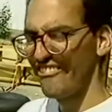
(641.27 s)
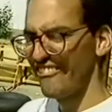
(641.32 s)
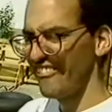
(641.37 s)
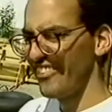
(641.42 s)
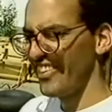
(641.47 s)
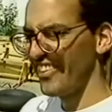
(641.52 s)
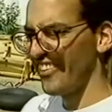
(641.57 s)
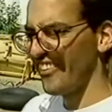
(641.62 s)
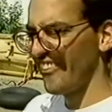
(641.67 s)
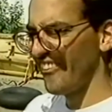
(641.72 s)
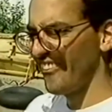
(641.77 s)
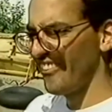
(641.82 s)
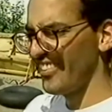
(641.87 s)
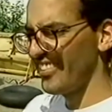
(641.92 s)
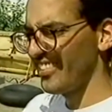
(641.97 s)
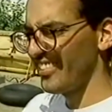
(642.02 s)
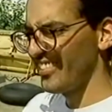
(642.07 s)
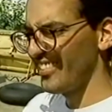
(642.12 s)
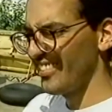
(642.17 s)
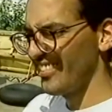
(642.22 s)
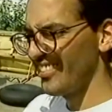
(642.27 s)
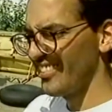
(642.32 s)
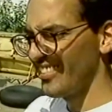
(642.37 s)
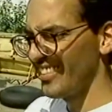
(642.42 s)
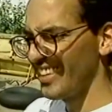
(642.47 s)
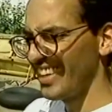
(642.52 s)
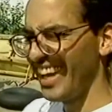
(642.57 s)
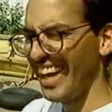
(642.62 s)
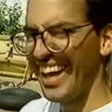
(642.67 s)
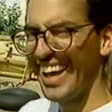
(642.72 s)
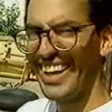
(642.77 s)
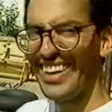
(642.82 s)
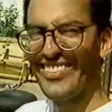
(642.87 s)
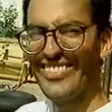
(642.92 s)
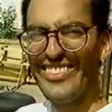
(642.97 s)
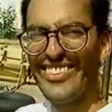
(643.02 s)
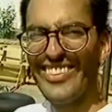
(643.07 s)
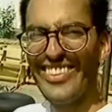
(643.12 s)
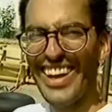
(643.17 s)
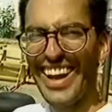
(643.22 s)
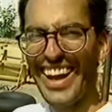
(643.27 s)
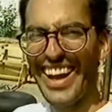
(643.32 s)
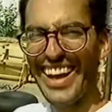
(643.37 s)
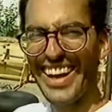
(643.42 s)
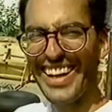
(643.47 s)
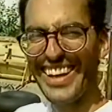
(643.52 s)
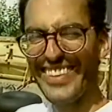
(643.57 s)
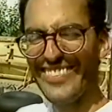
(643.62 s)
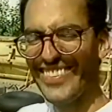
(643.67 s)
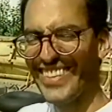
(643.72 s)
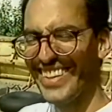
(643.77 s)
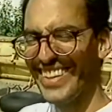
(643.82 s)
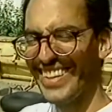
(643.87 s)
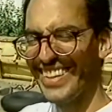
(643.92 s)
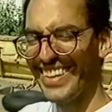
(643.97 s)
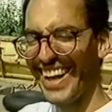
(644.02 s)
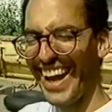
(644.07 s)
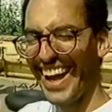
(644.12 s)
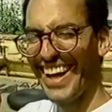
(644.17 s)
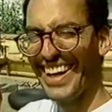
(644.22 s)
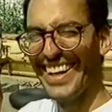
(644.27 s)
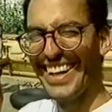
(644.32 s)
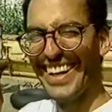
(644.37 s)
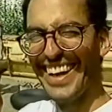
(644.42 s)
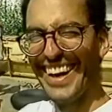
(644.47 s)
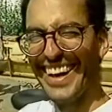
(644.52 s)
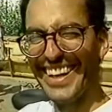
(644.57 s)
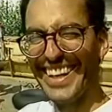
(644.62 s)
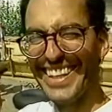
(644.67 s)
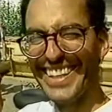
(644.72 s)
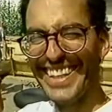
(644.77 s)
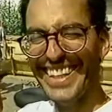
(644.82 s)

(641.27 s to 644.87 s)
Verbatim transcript: Little cannon stand with a cannon on it.